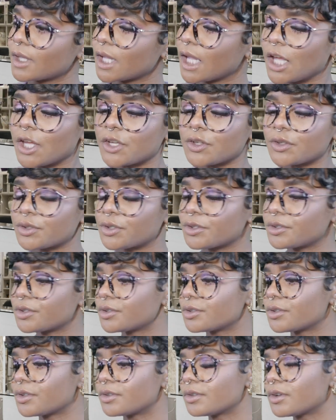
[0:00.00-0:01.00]
No,
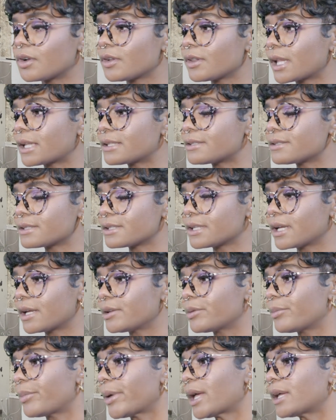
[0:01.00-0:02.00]
that's
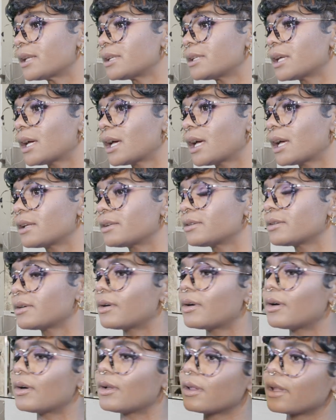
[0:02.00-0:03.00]
not bad at
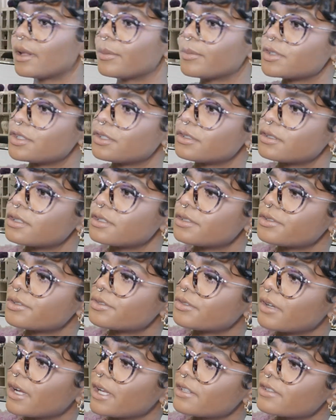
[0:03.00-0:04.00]
all. I'm just
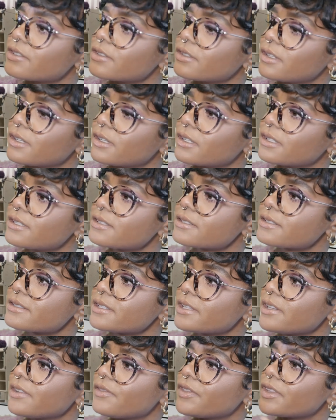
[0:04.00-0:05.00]
trying to look to
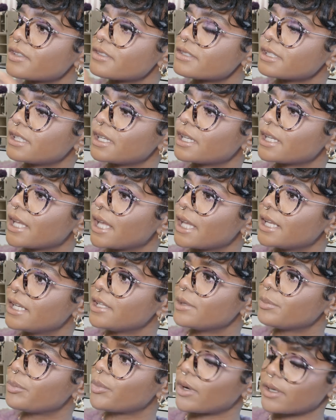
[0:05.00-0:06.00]
see if there's like
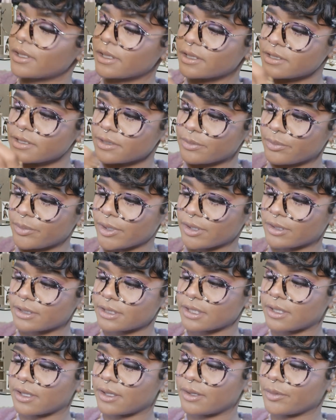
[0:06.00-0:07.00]
any product built
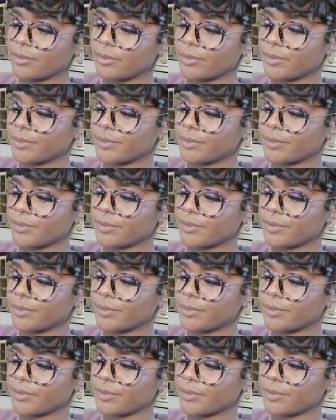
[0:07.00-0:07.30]
up.